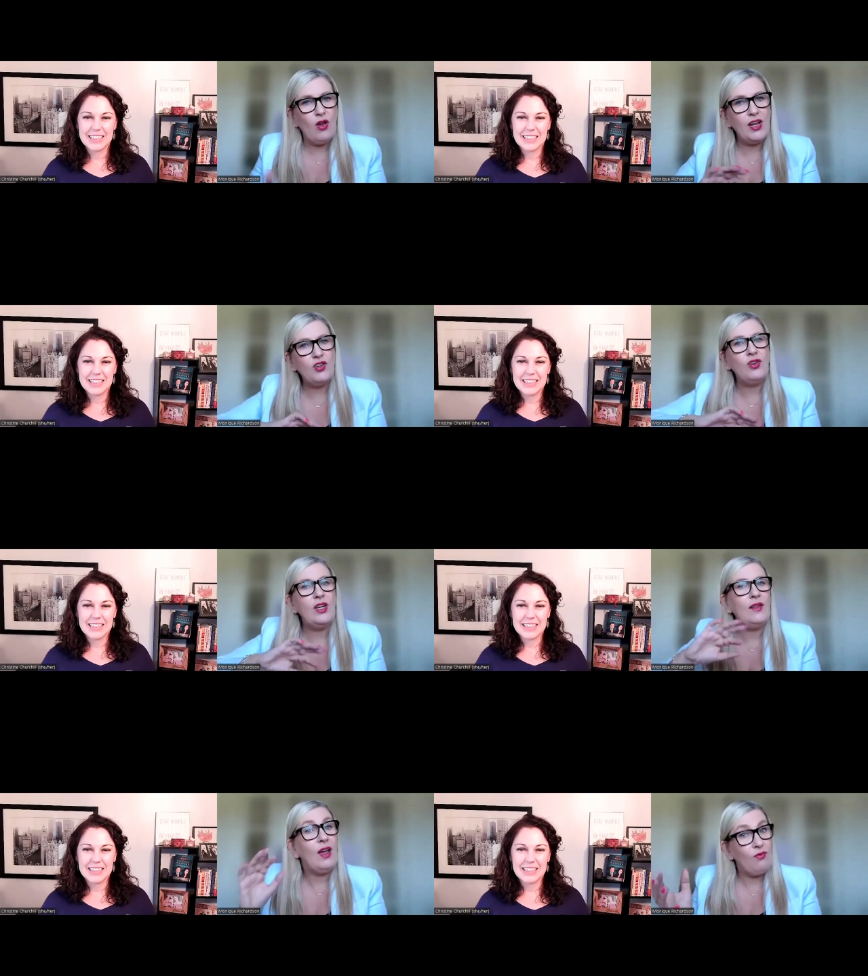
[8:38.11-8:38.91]
Speaker 1: I don't
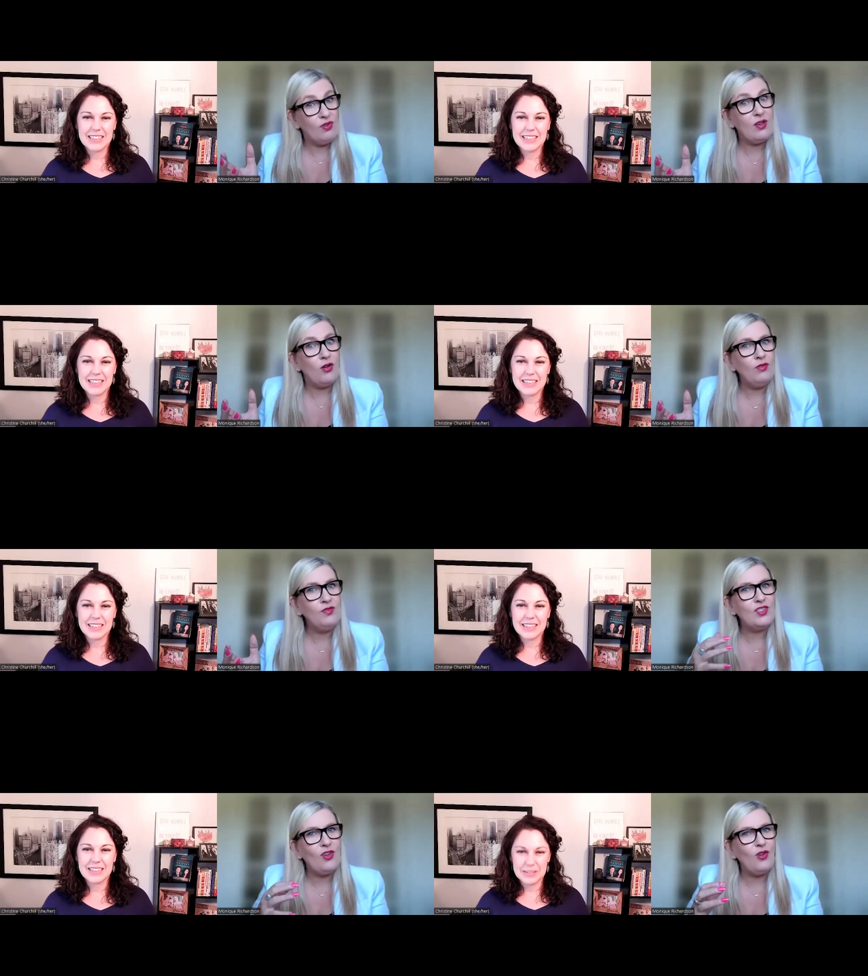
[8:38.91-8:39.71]
need that resolved.
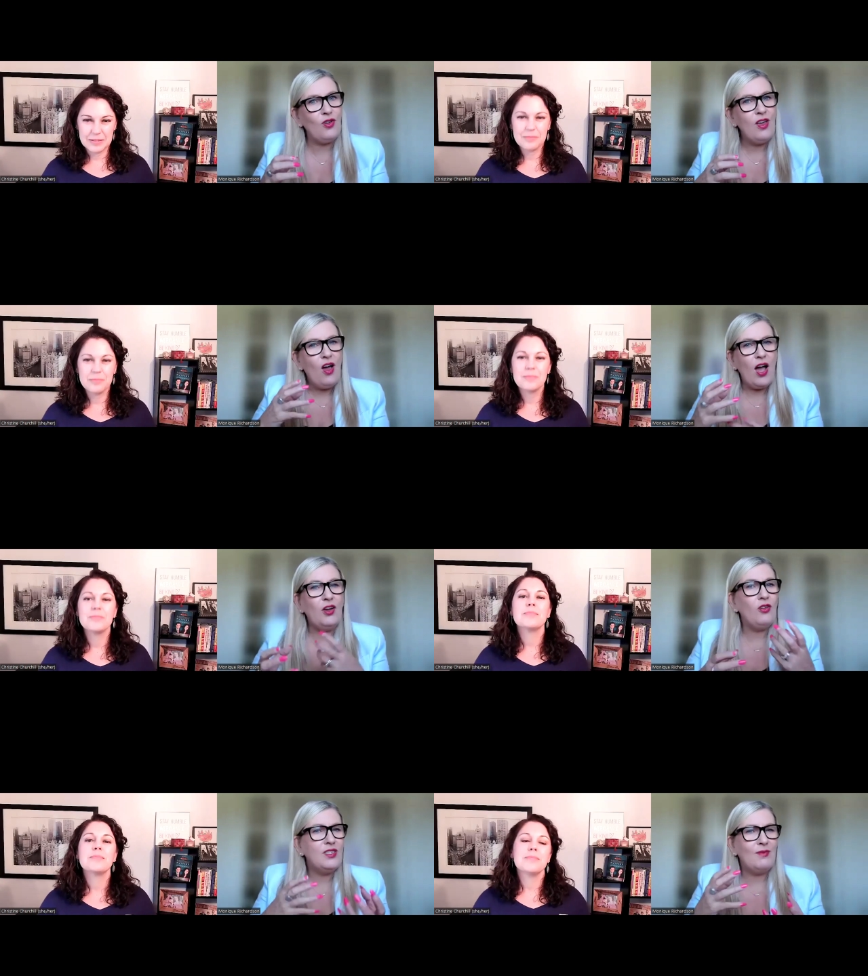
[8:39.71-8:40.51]
So I
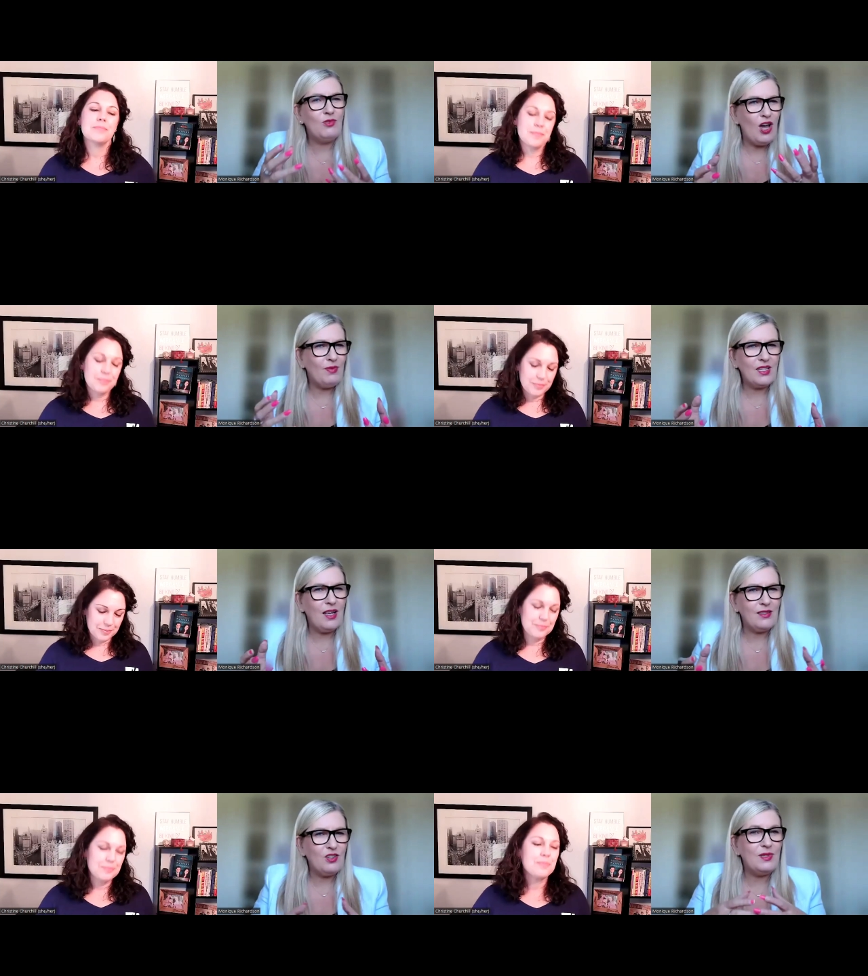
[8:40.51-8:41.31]
know sometimes
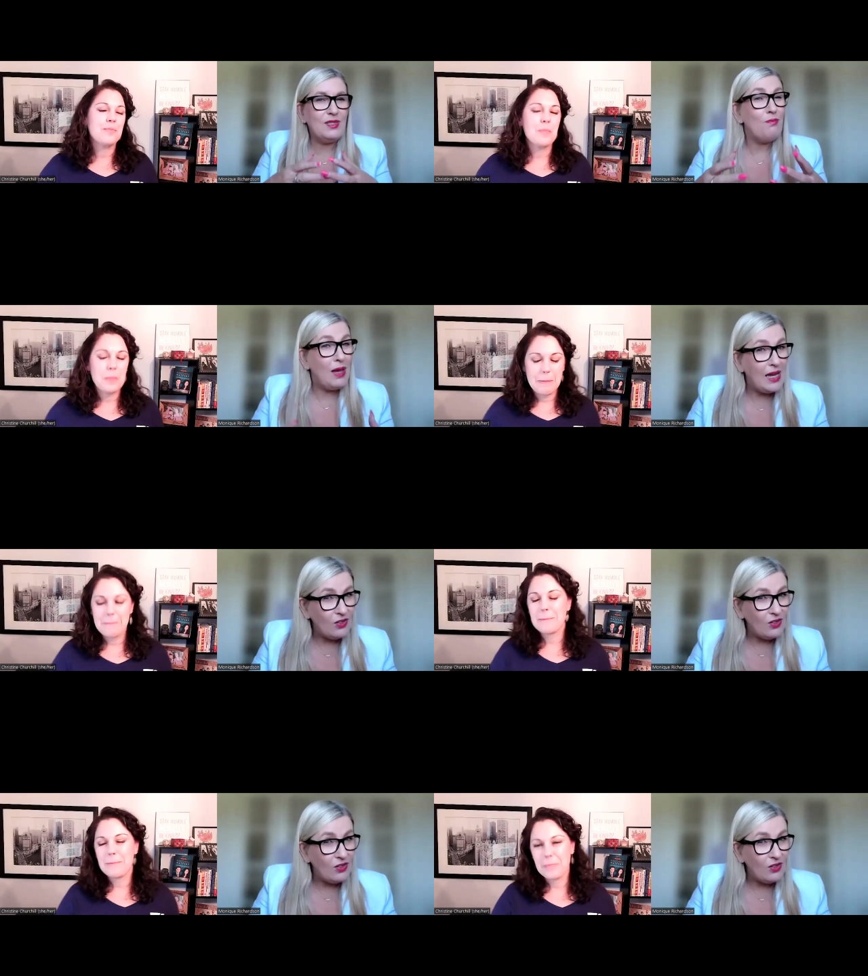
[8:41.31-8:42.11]
customers mean
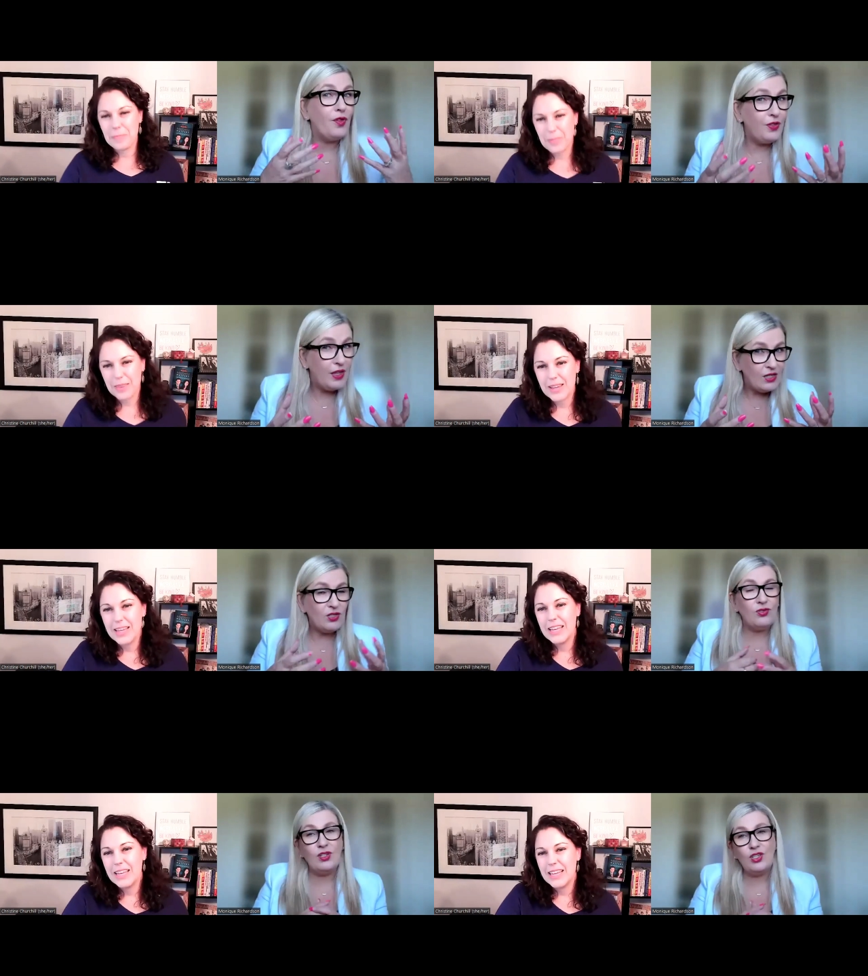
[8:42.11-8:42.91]
to or think
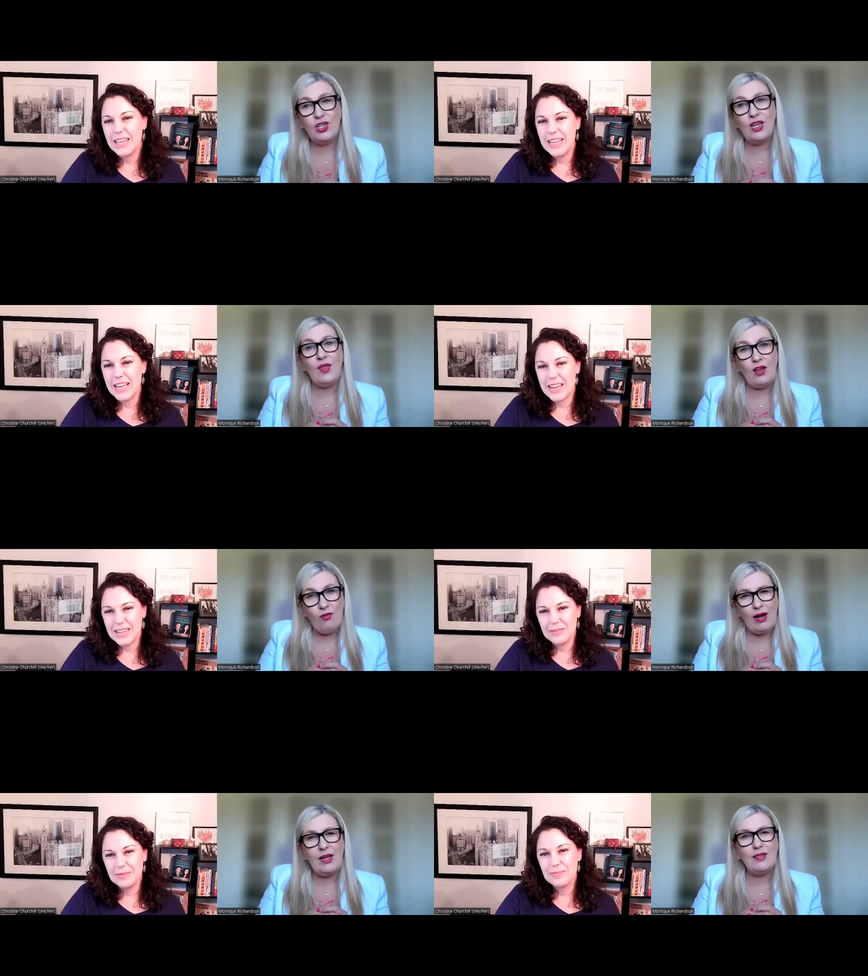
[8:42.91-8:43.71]
to to share that
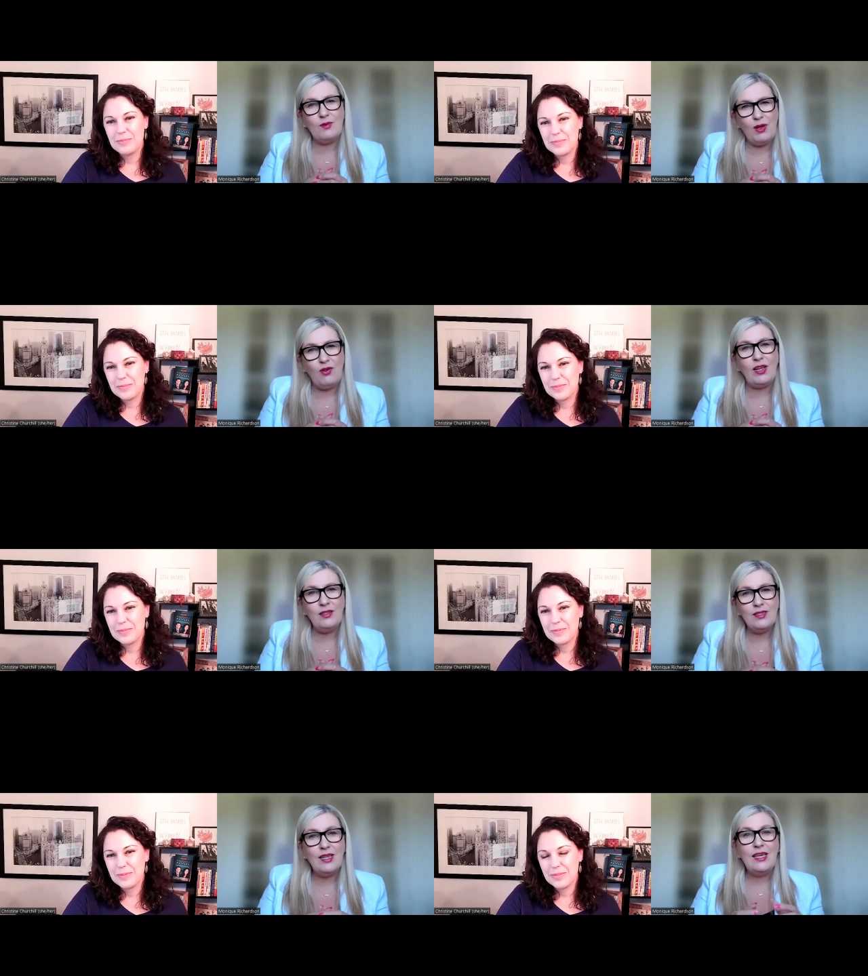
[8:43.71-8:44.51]
great
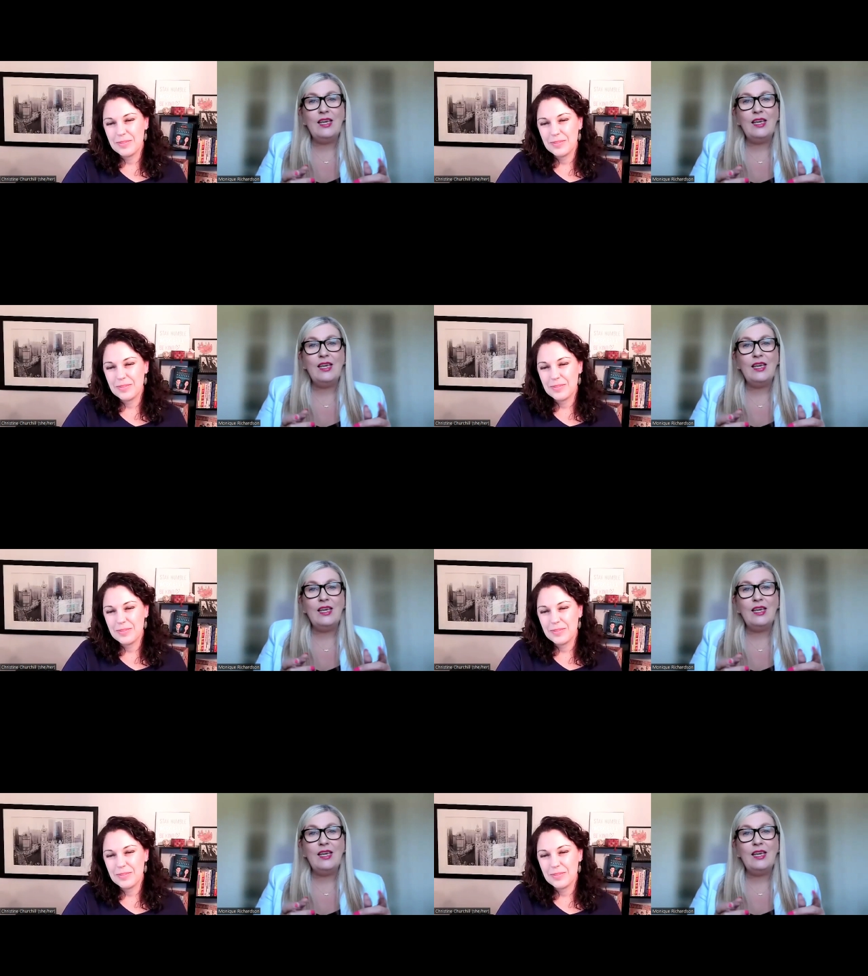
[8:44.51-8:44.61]
experience,